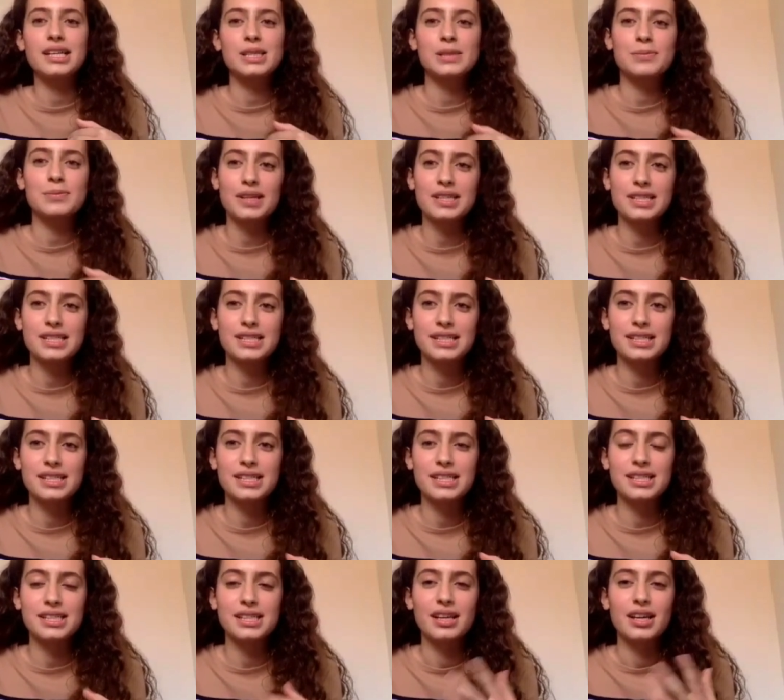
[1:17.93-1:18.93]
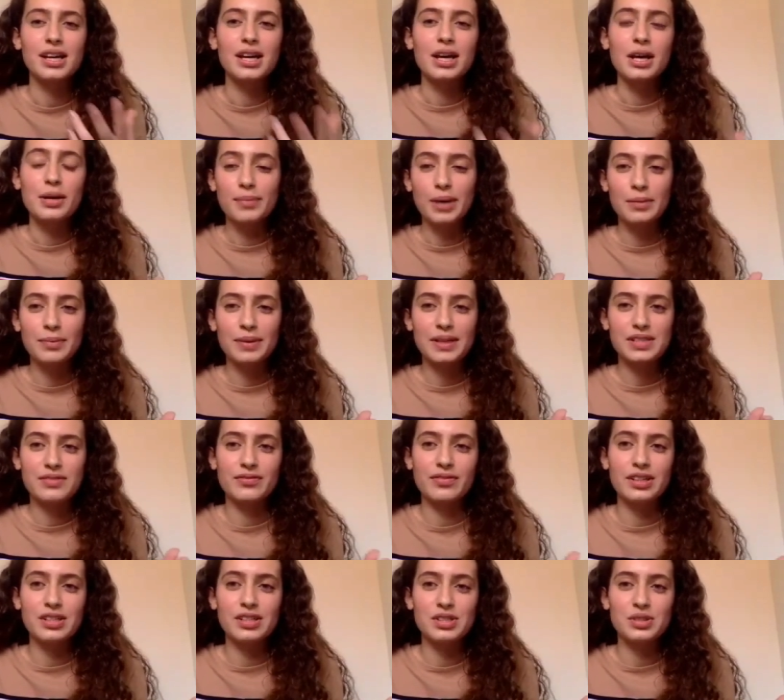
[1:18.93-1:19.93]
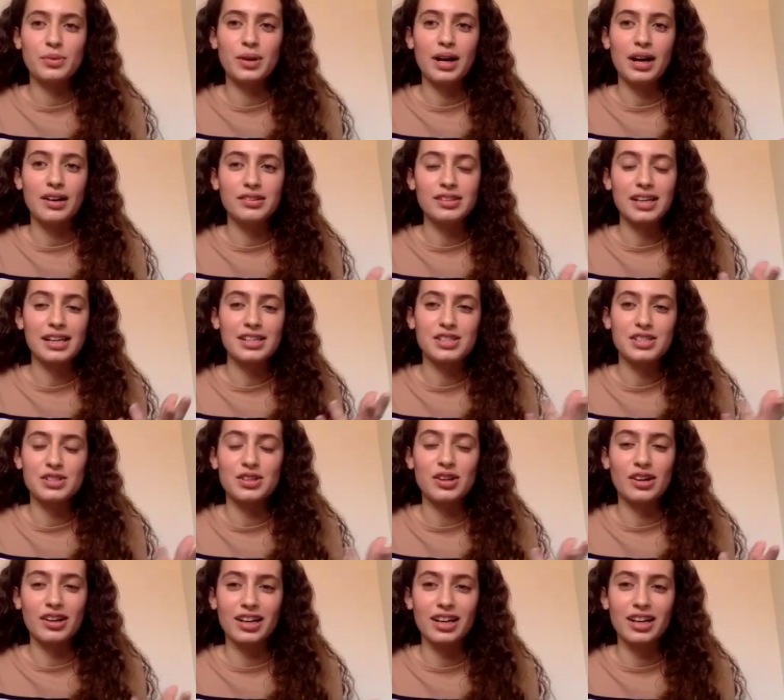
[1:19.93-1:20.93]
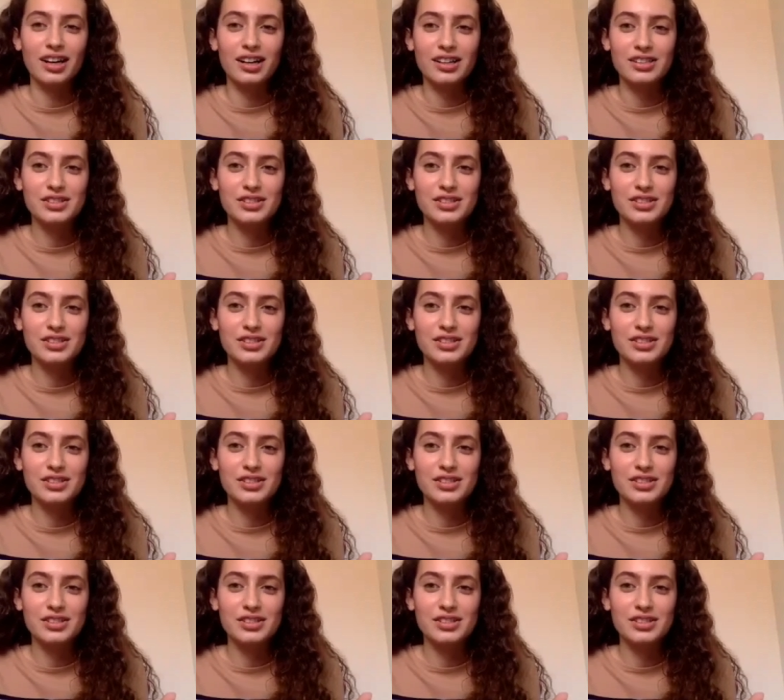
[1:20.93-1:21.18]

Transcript: Especially since my best friend Joelle had just gotten a car,